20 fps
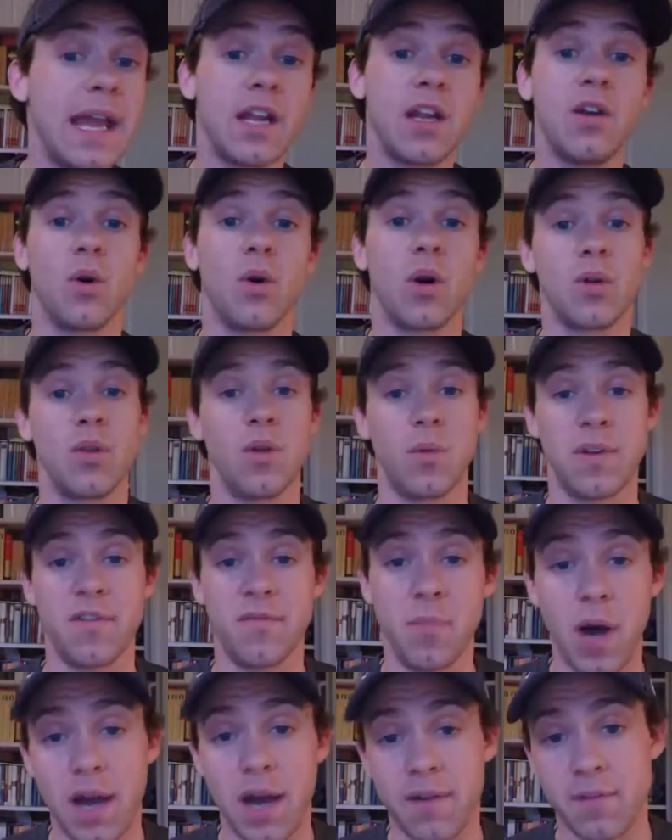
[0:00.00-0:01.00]
or that we've
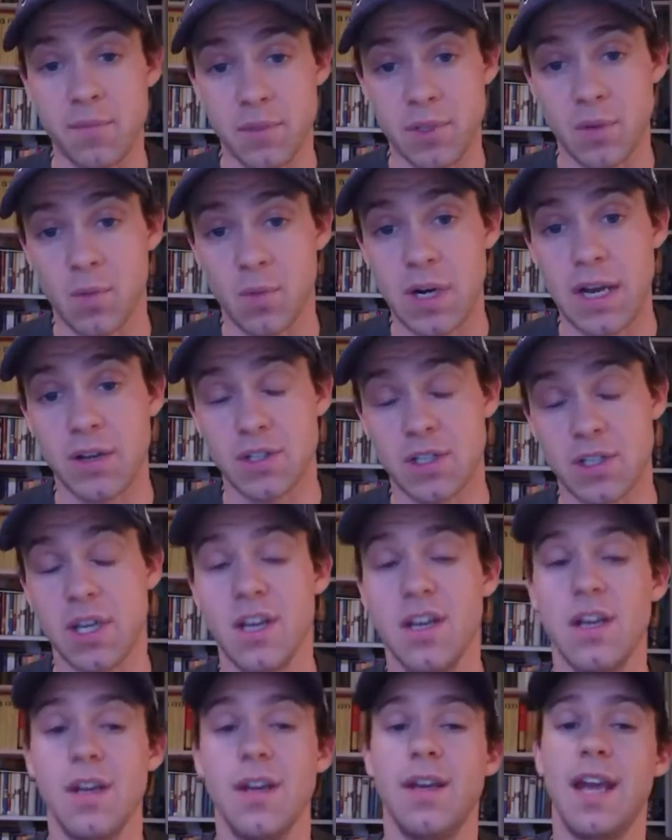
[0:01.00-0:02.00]
bought from someone else.
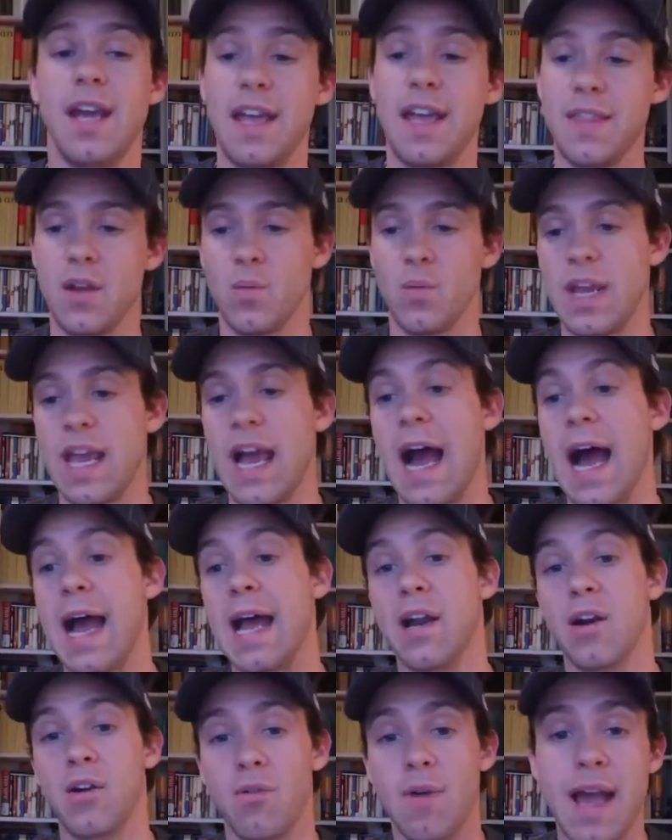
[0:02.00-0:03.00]
And then we
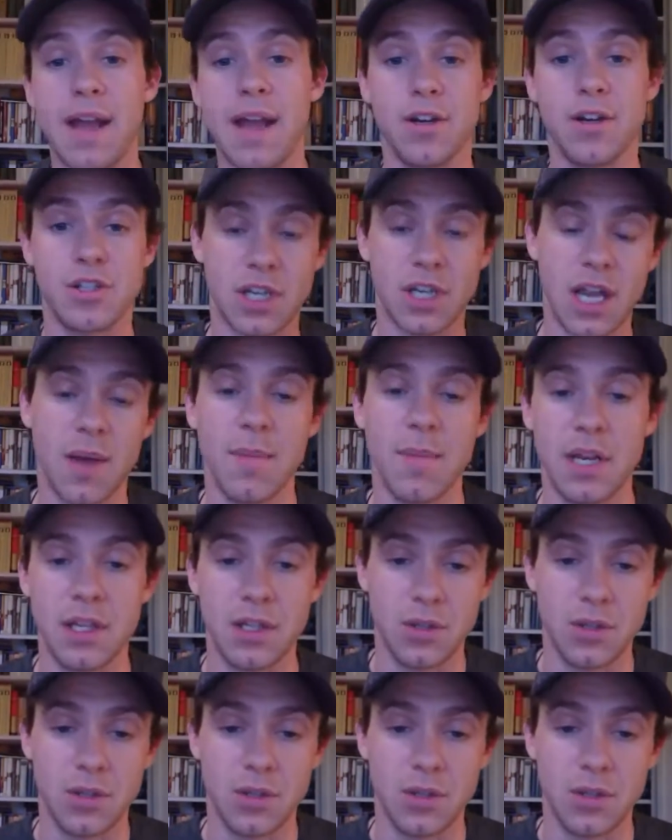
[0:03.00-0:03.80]
hire writers to come in and do